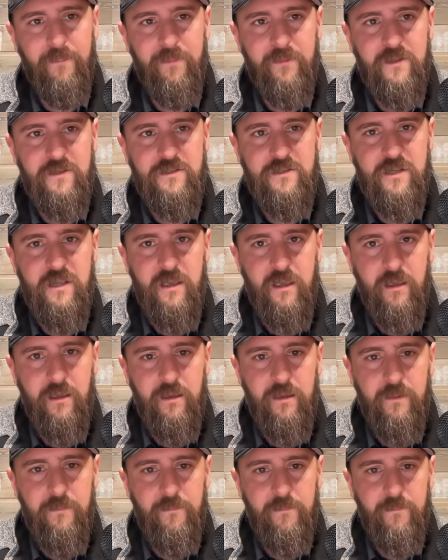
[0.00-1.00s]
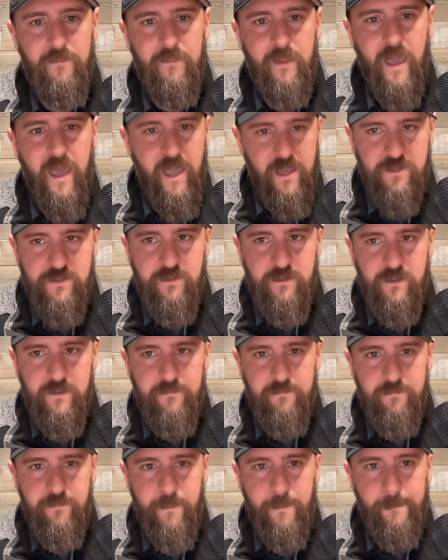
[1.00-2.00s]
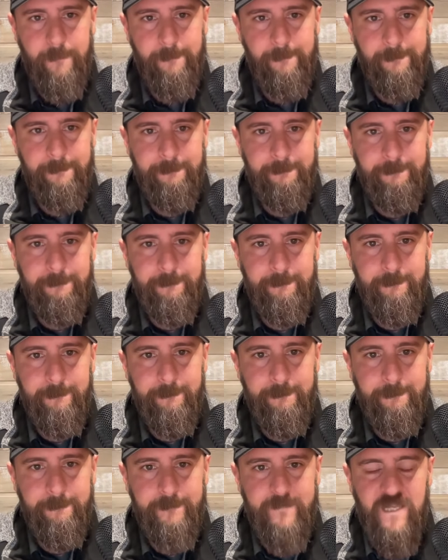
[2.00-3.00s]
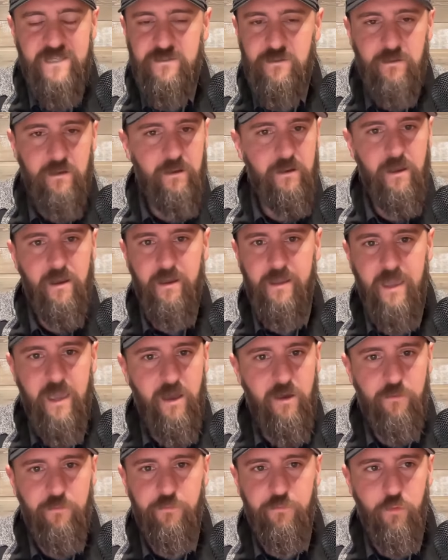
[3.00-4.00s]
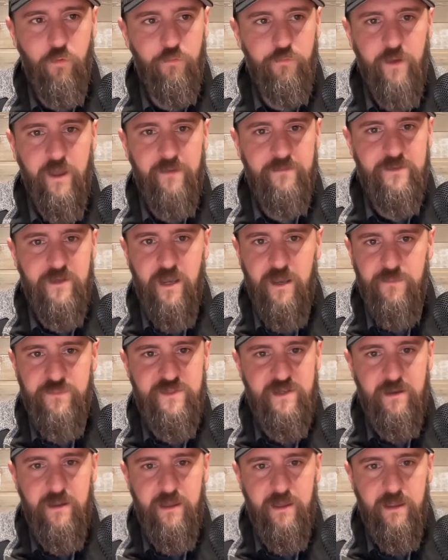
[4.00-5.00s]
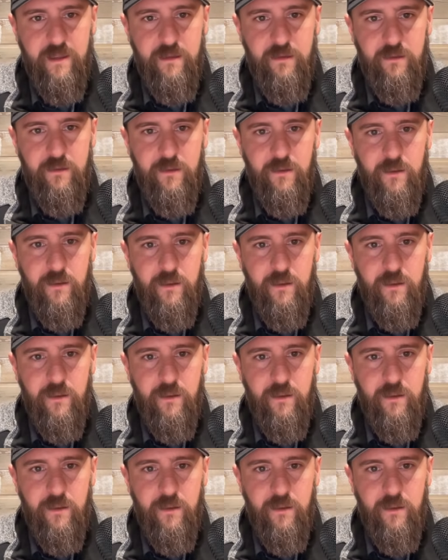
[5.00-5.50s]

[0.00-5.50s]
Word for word: this chick, Ashley, is going to knock out four or five jobs today.